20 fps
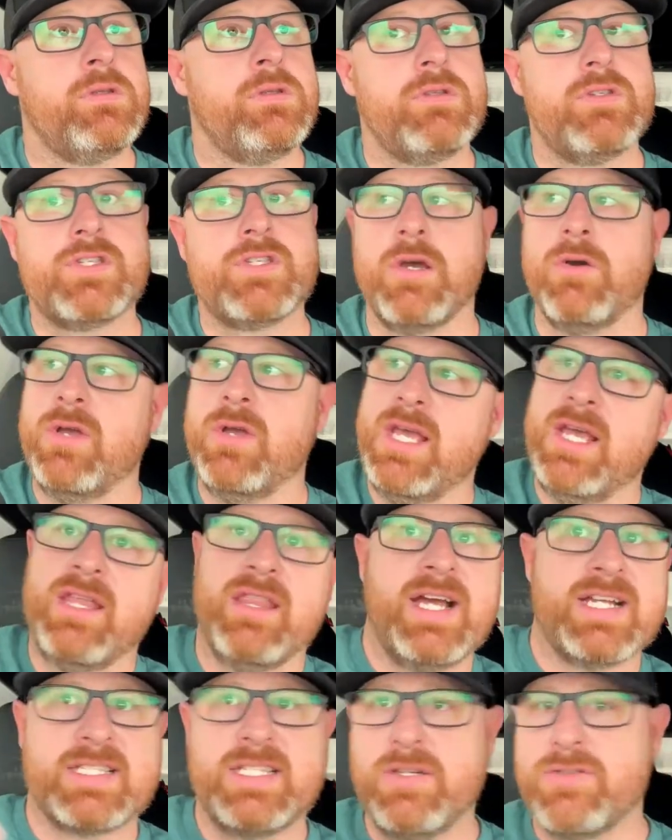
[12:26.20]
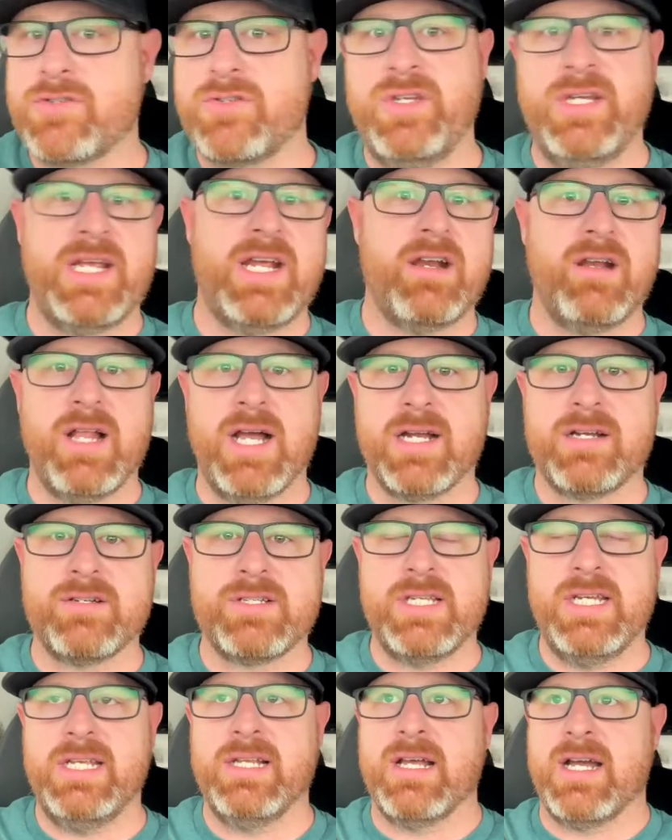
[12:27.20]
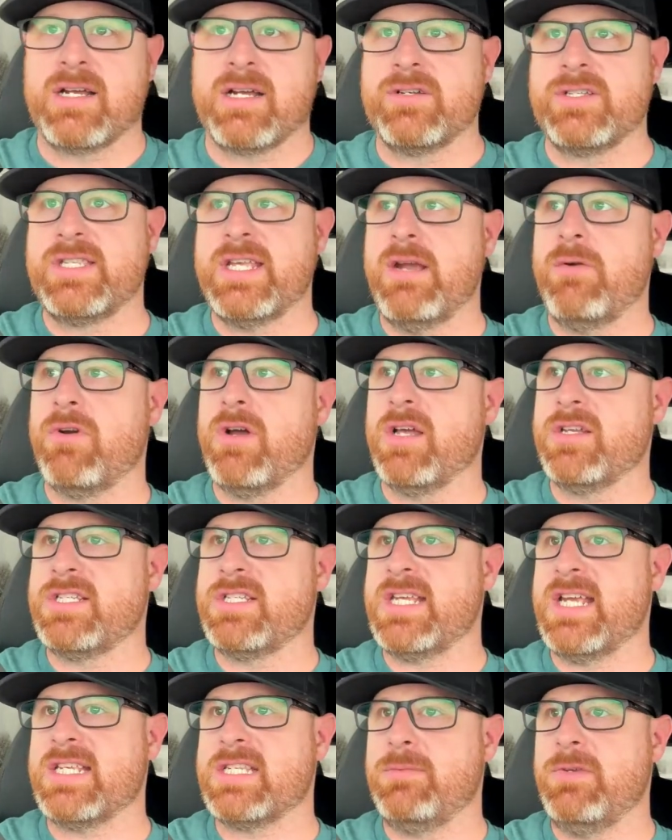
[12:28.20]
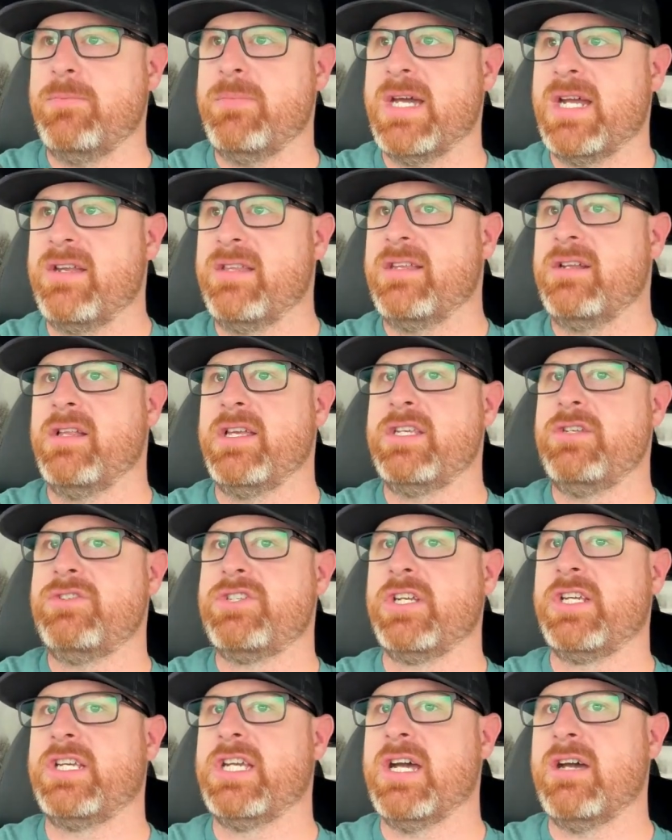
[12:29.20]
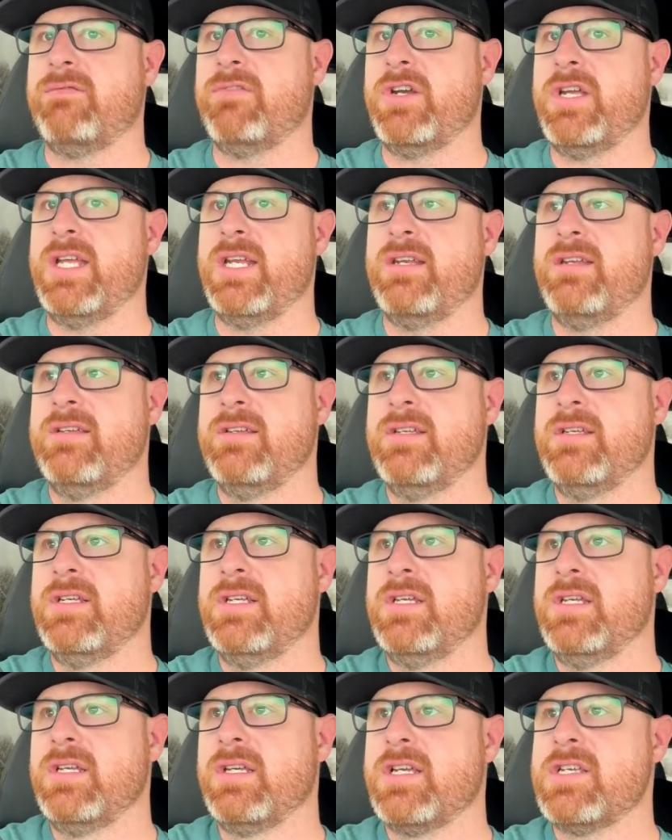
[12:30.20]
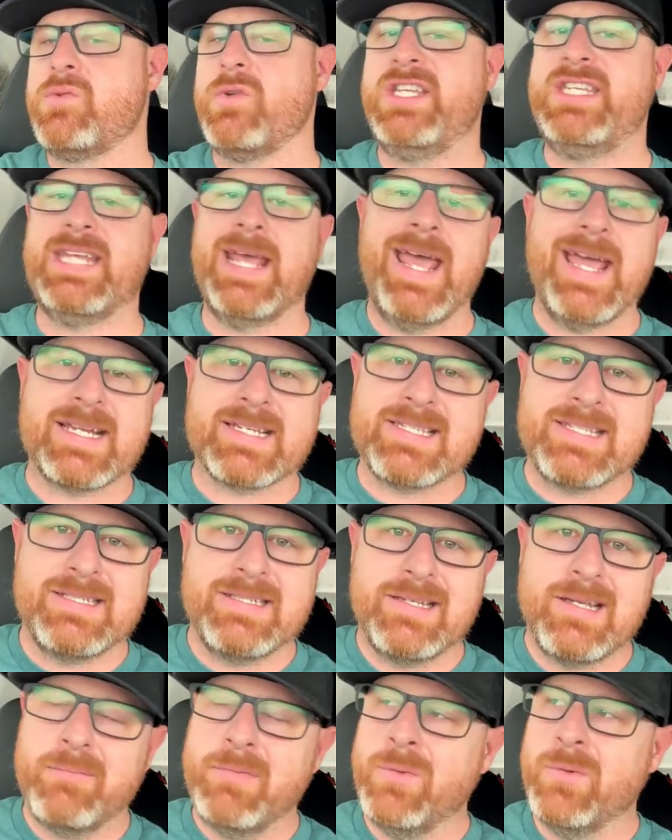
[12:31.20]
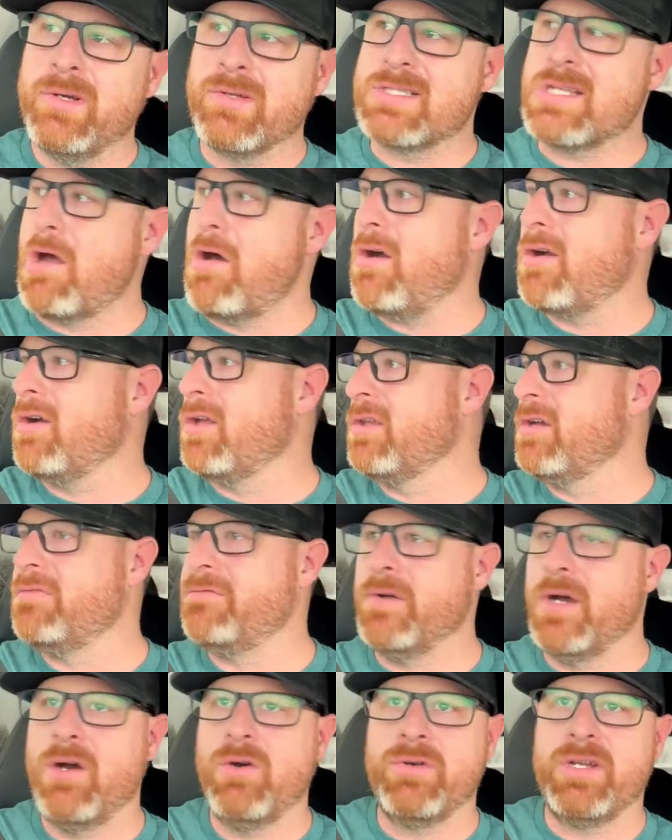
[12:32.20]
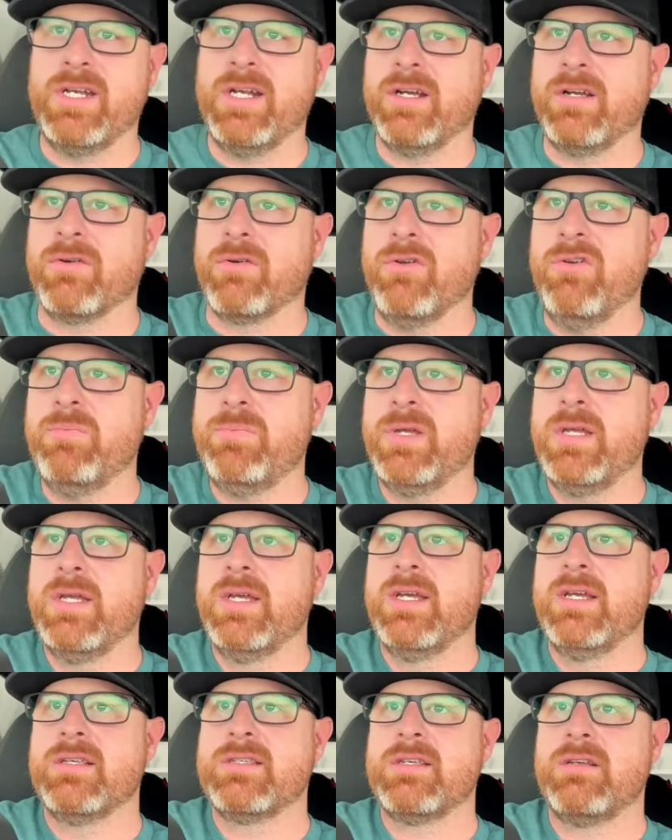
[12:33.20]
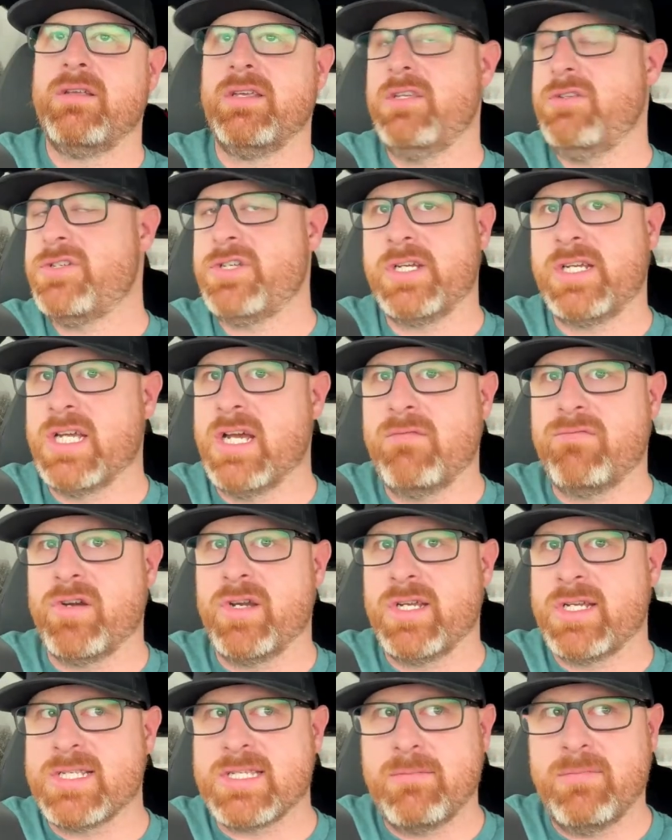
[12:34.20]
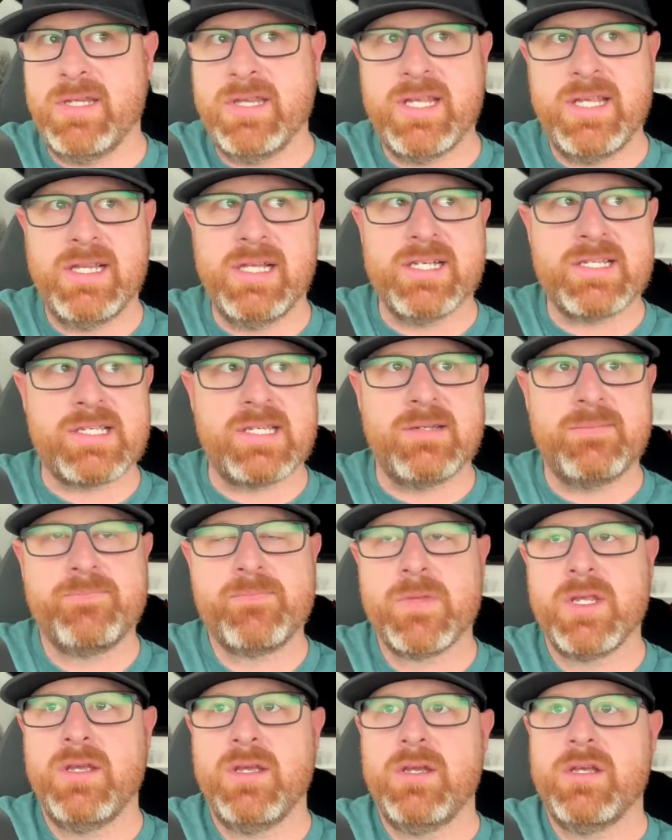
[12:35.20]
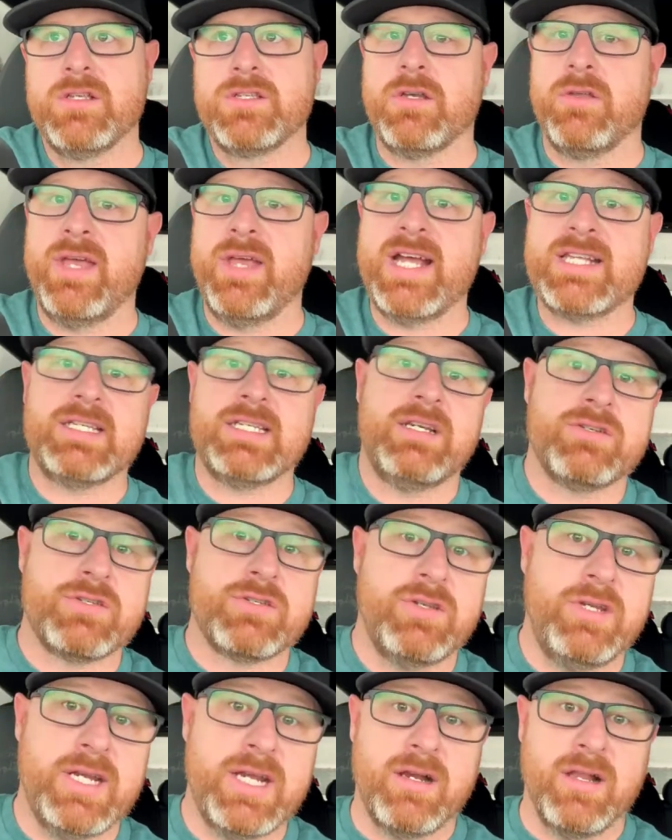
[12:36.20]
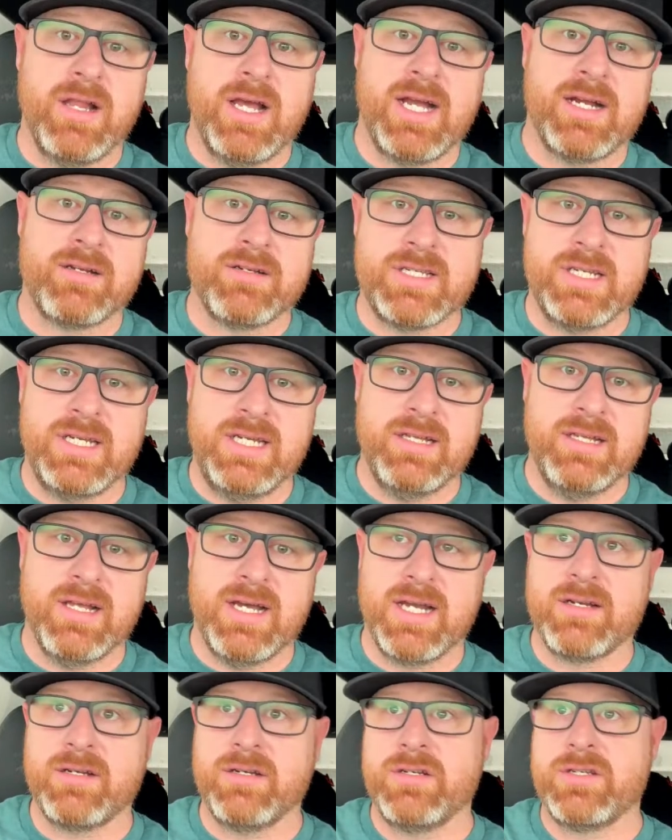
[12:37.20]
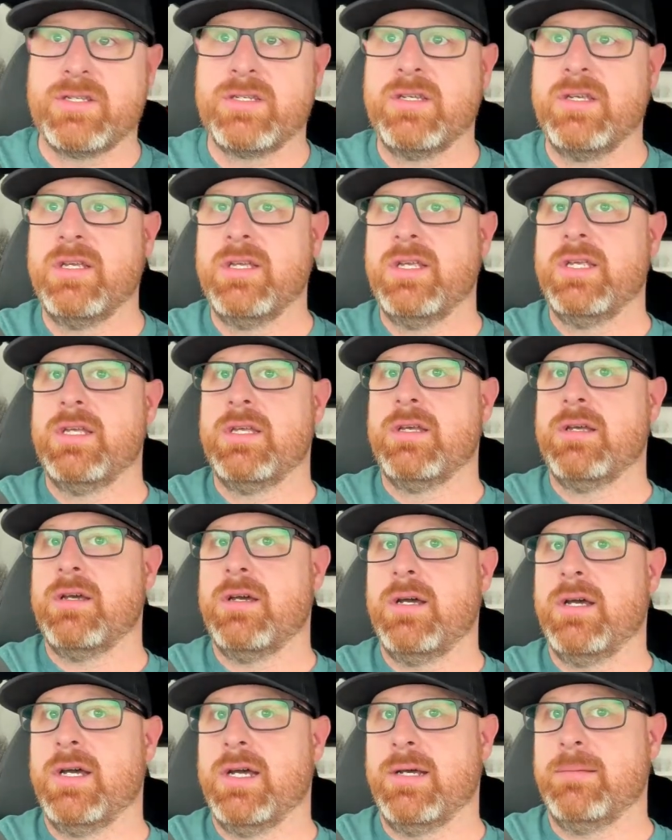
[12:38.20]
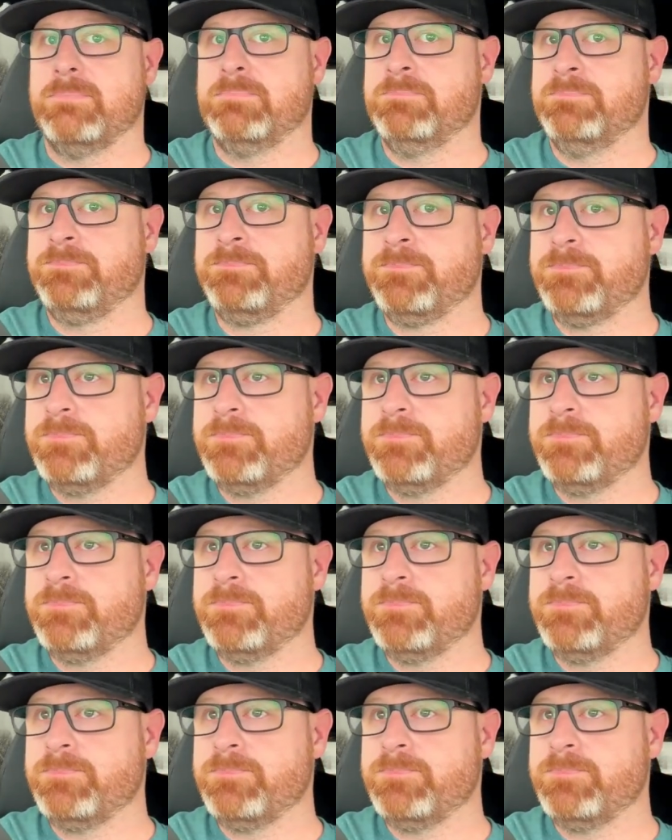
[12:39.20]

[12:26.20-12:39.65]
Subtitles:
So that's the difference between air lockers and e-lockers. They were all just asking me about it, and they're like, you should cover it. Because we text. I mean, we don't talk on the phone in a group. So you should cover it because, I mean, they listen. So that's the difference between air lockers and e-lockers. Um,